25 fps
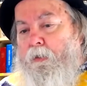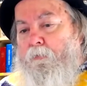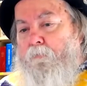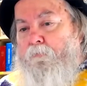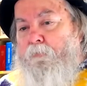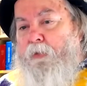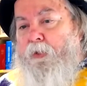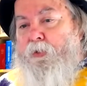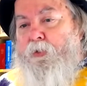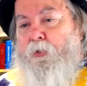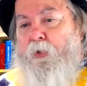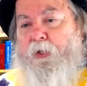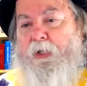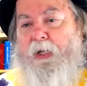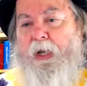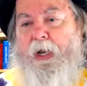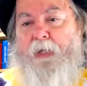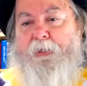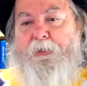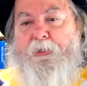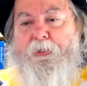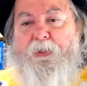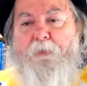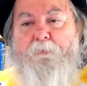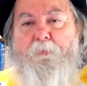Benzoic
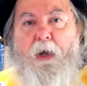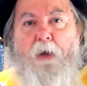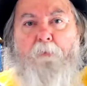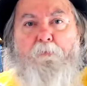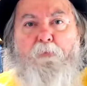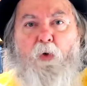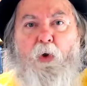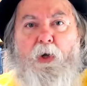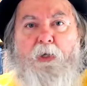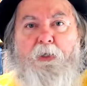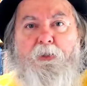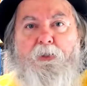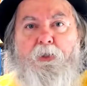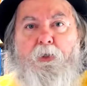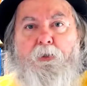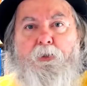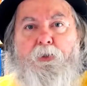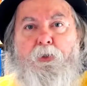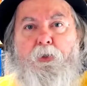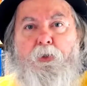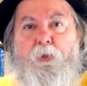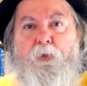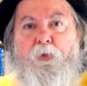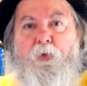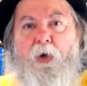acid is about
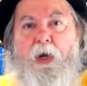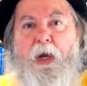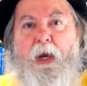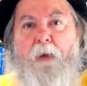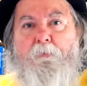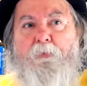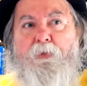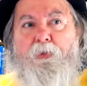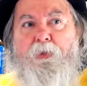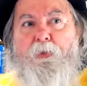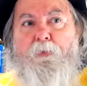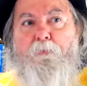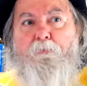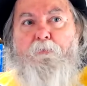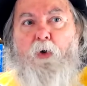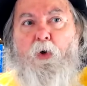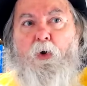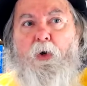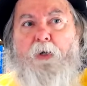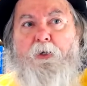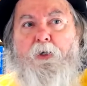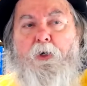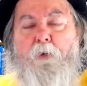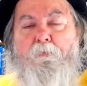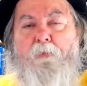0.22 grams per
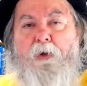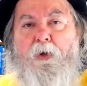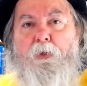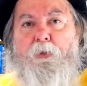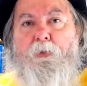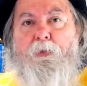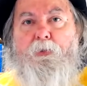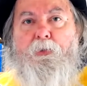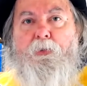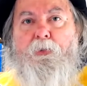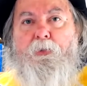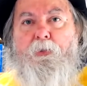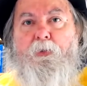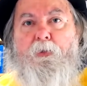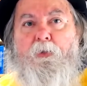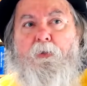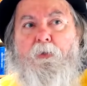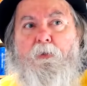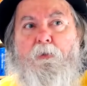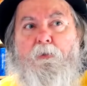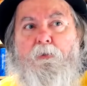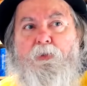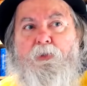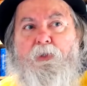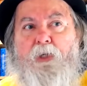100 mils
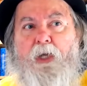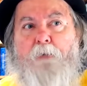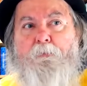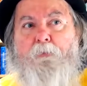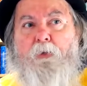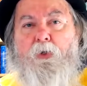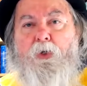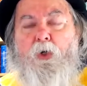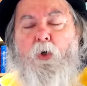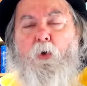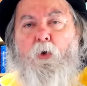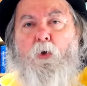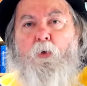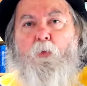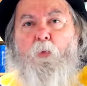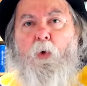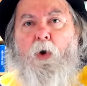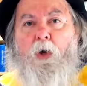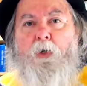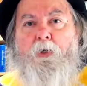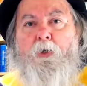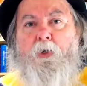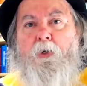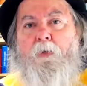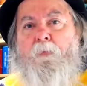soluble cold
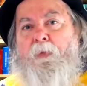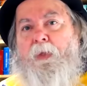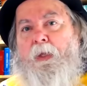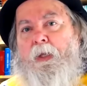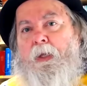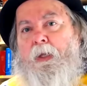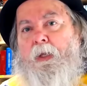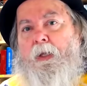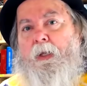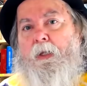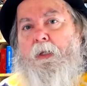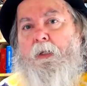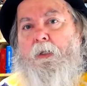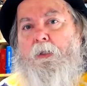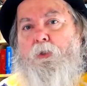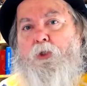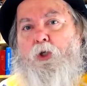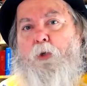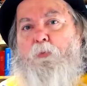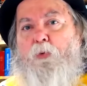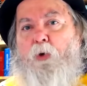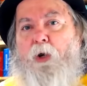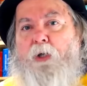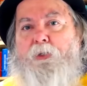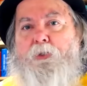water,
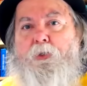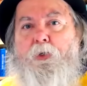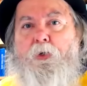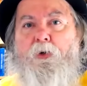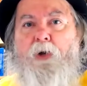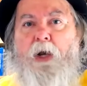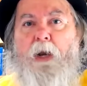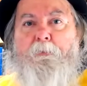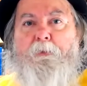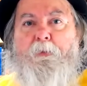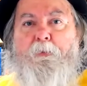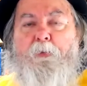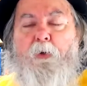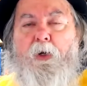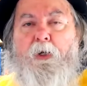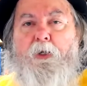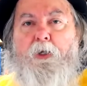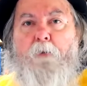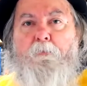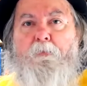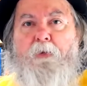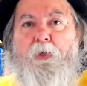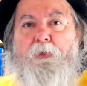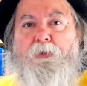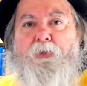2.2 grams per
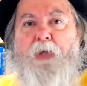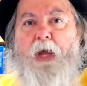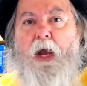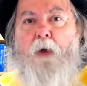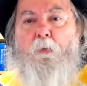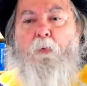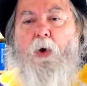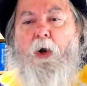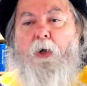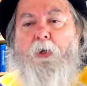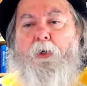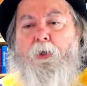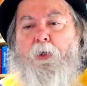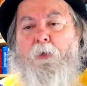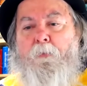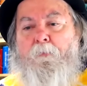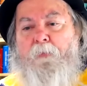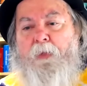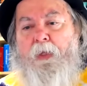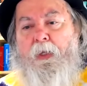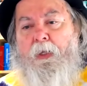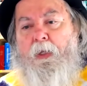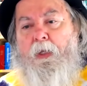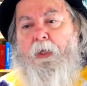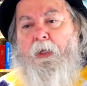100 mils hot water.
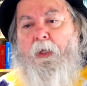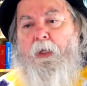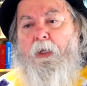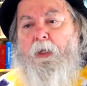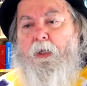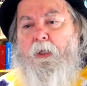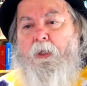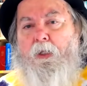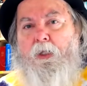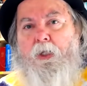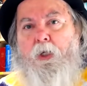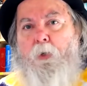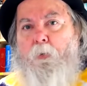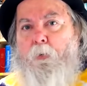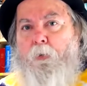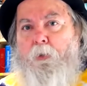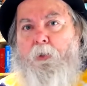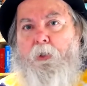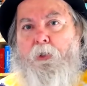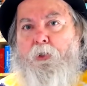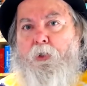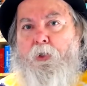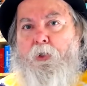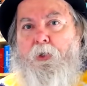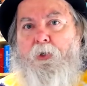You
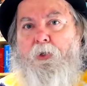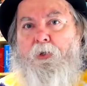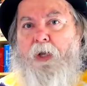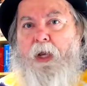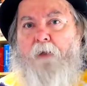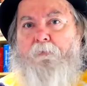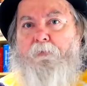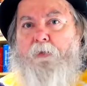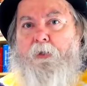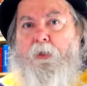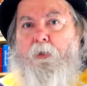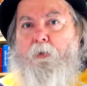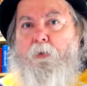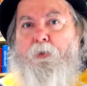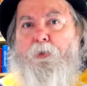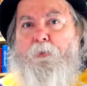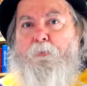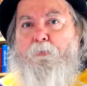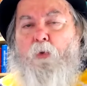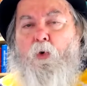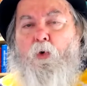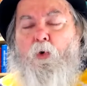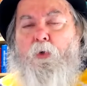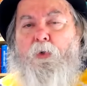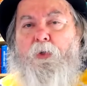really shouldn't have to use
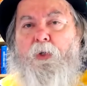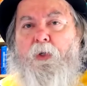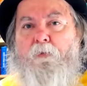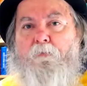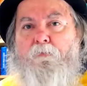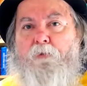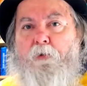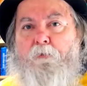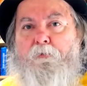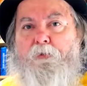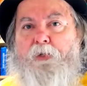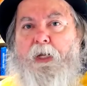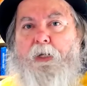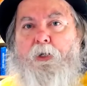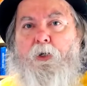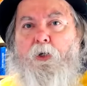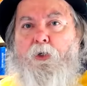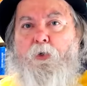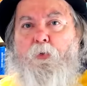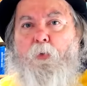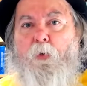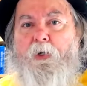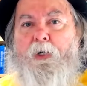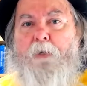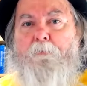more than 15 or
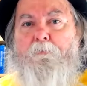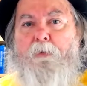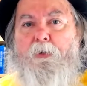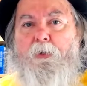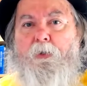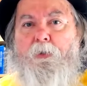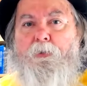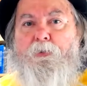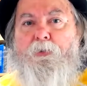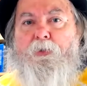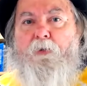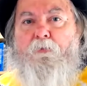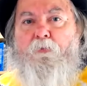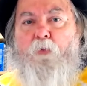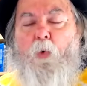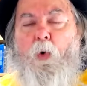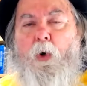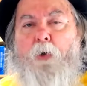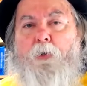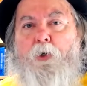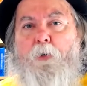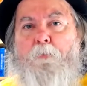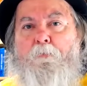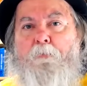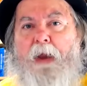20 mils of
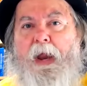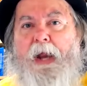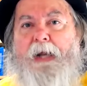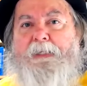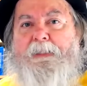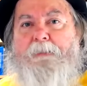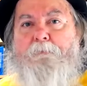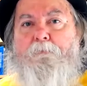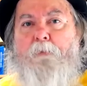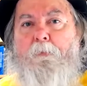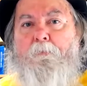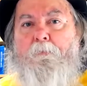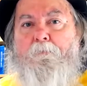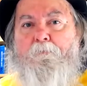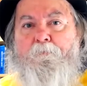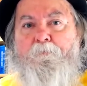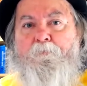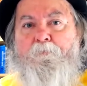water maximum